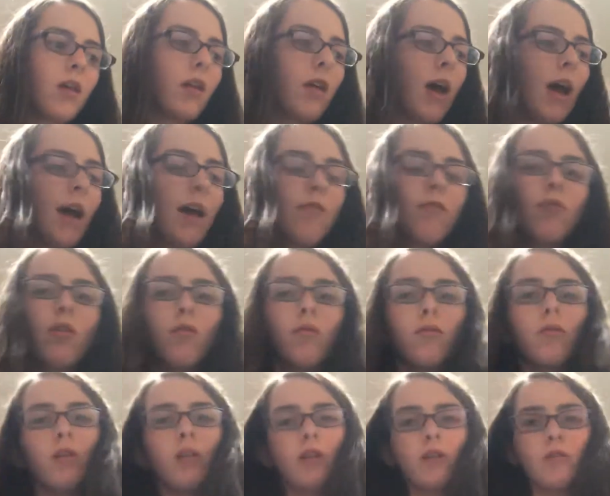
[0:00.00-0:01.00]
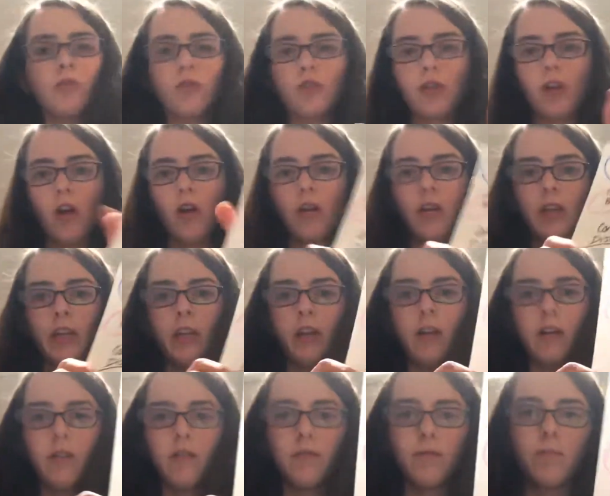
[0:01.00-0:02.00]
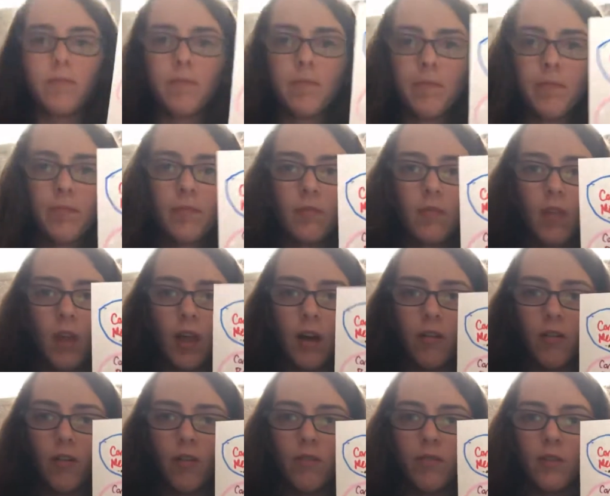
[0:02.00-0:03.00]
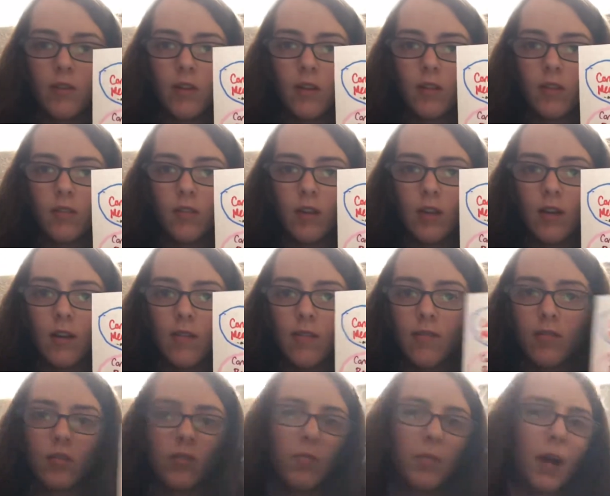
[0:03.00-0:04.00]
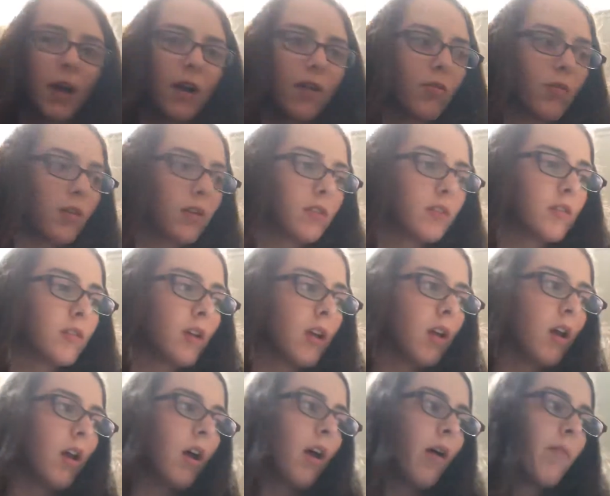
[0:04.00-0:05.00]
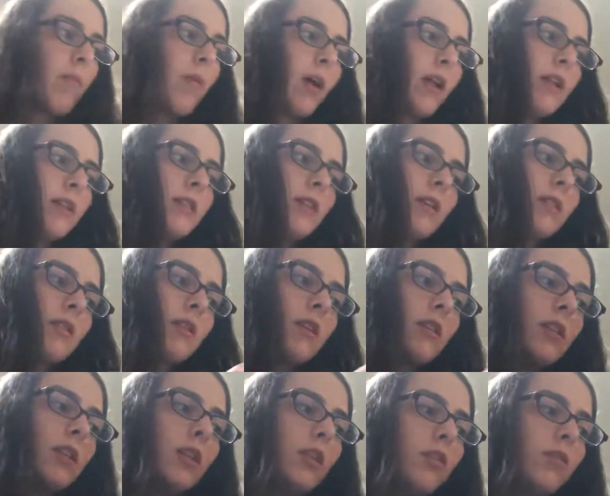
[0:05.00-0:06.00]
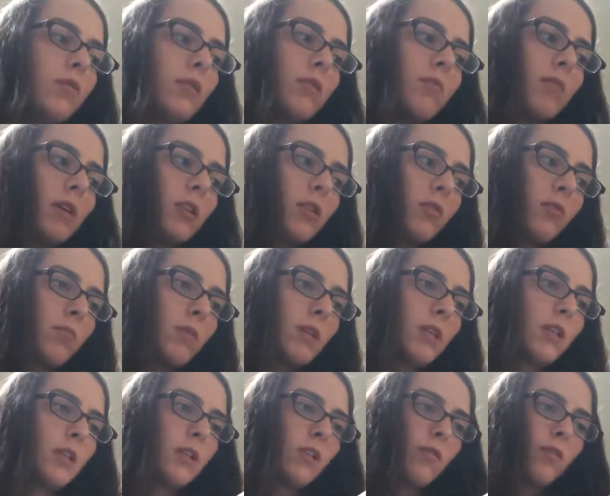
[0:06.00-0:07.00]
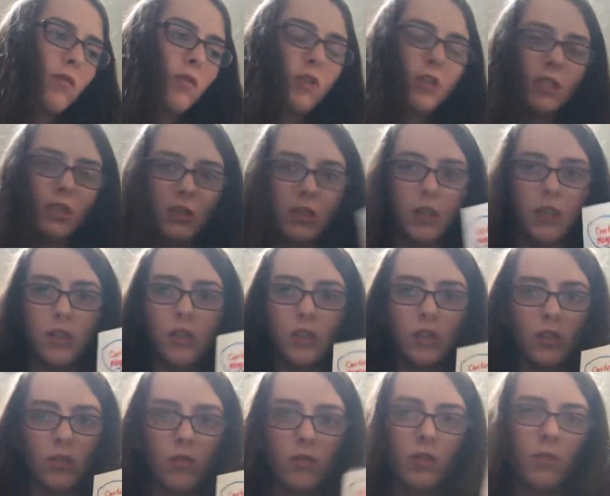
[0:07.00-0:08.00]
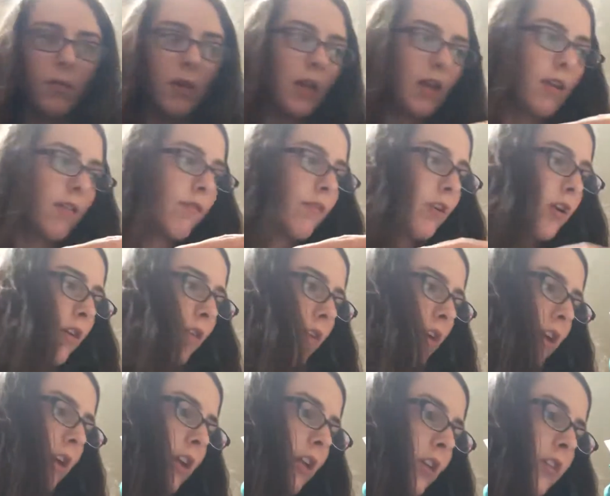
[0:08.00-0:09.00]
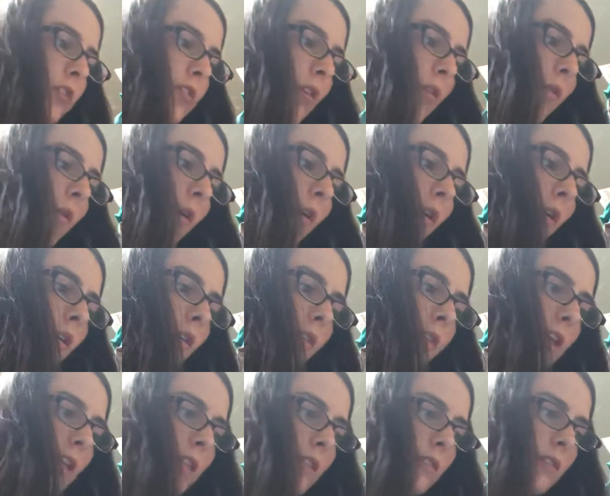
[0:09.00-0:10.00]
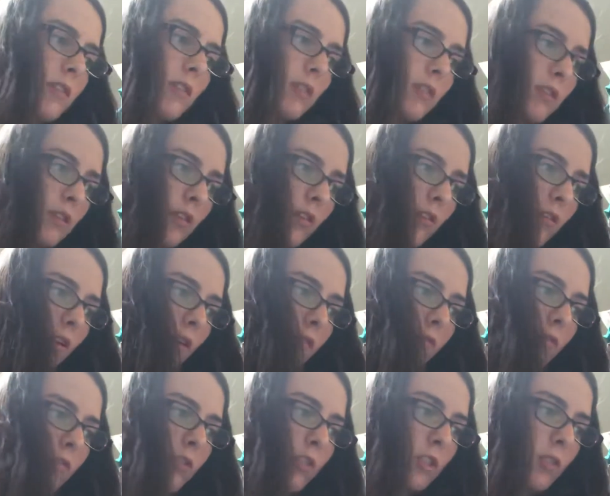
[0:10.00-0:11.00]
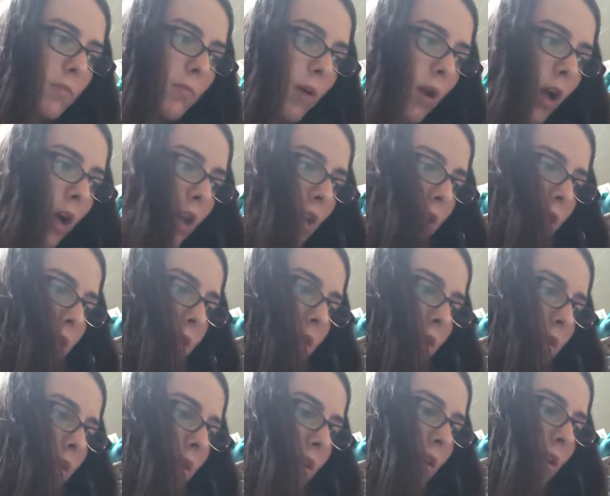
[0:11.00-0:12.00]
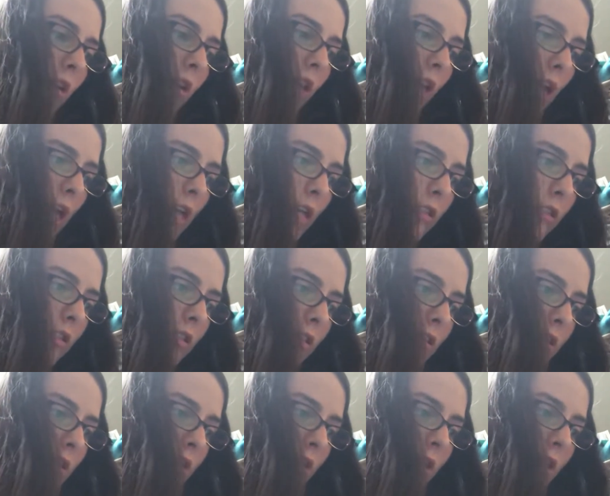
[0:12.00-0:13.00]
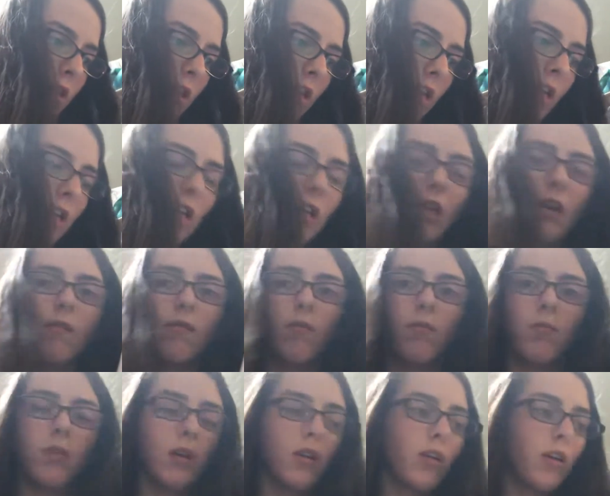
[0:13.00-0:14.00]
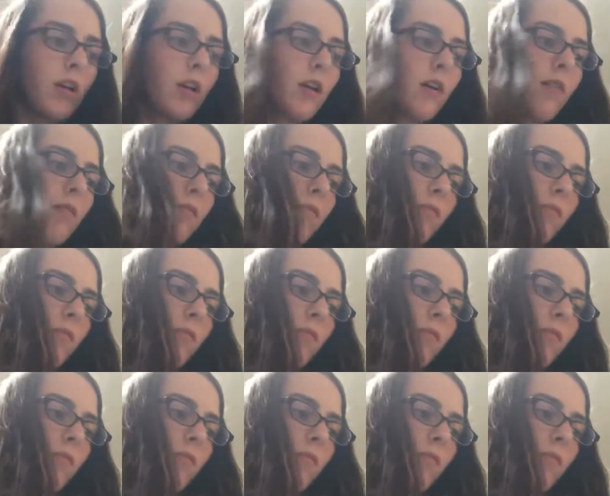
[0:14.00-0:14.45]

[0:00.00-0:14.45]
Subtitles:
I wrote a little chart here. I don't know if you can see it or if it's backwards, but it says continuous measurement is for discontinuous behavior. So all the instances of a response class in a given period of